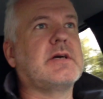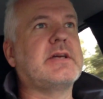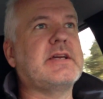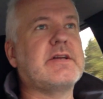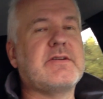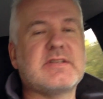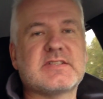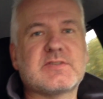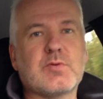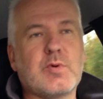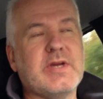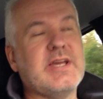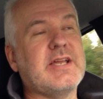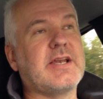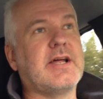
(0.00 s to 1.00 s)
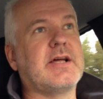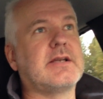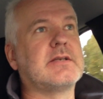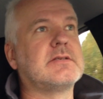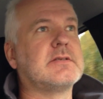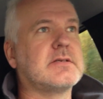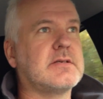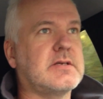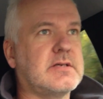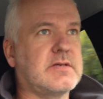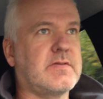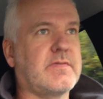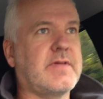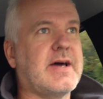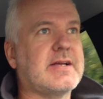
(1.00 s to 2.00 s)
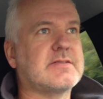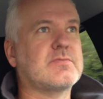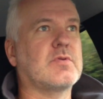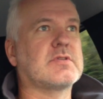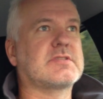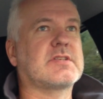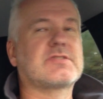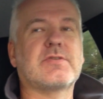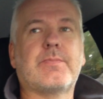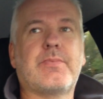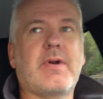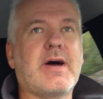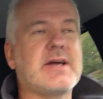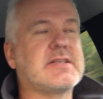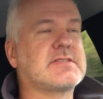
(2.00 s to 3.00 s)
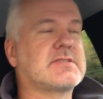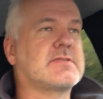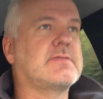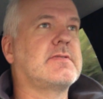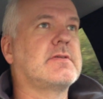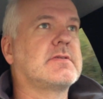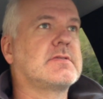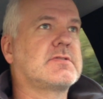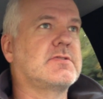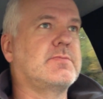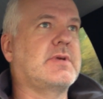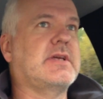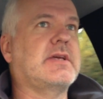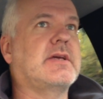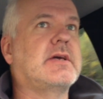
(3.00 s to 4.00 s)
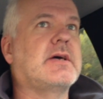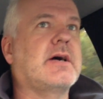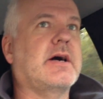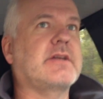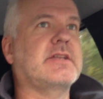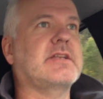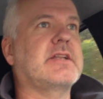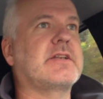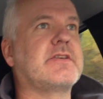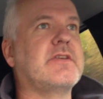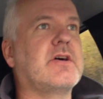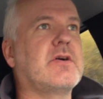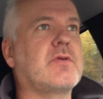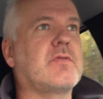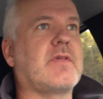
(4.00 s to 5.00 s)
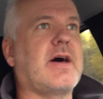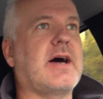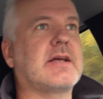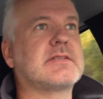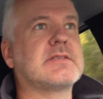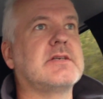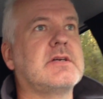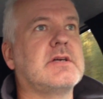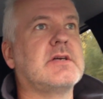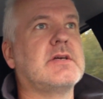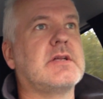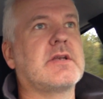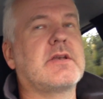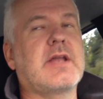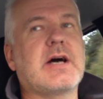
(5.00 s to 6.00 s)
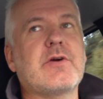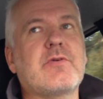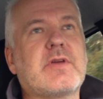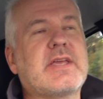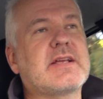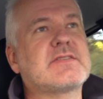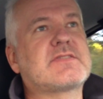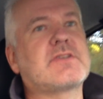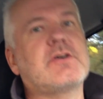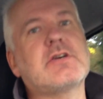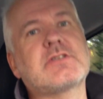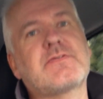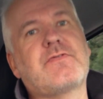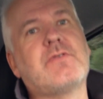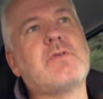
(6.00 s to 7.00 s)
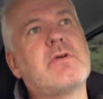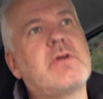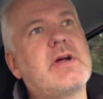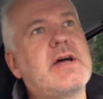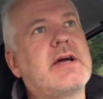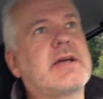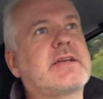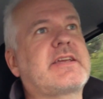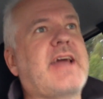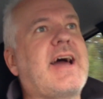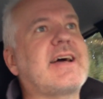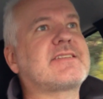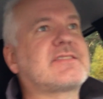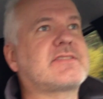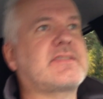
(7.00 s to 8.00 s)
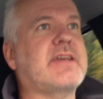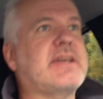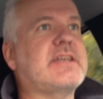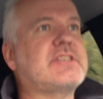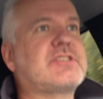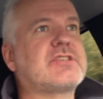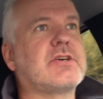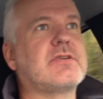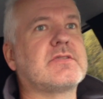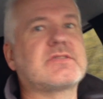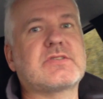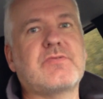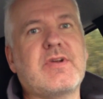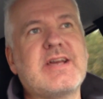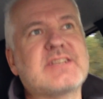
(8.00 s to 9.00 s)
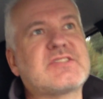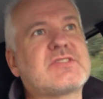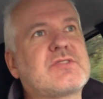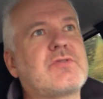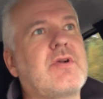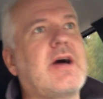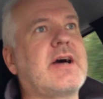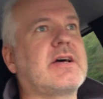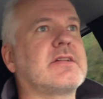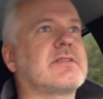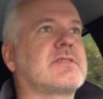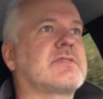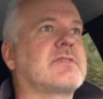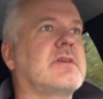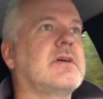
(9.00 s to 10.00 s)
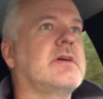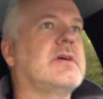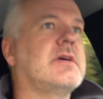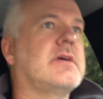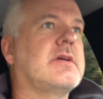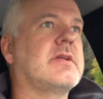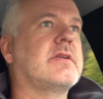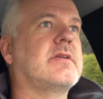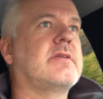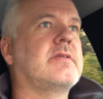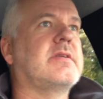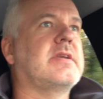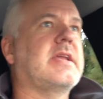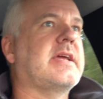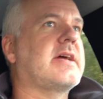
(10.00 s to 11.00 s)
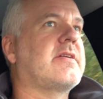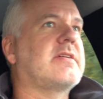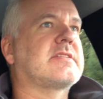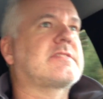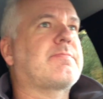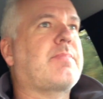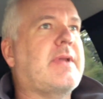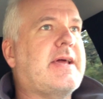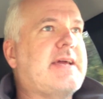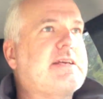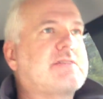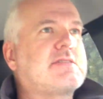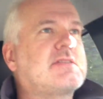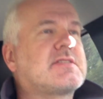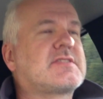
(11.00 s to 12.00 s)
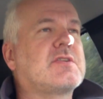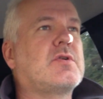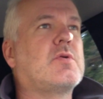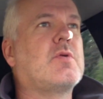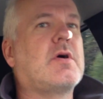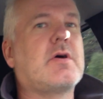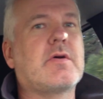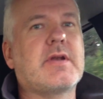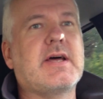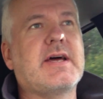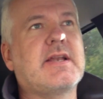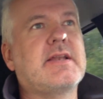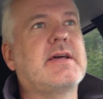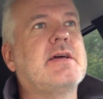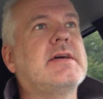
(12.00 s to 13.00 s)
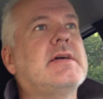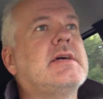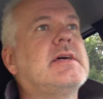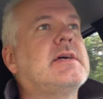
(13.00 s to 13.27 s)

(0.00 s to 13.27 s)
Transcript: here in Sweden. And that was a surprise to me. I didn't know that. Now you can search for gas stations, restaurants, nearest place and so on, and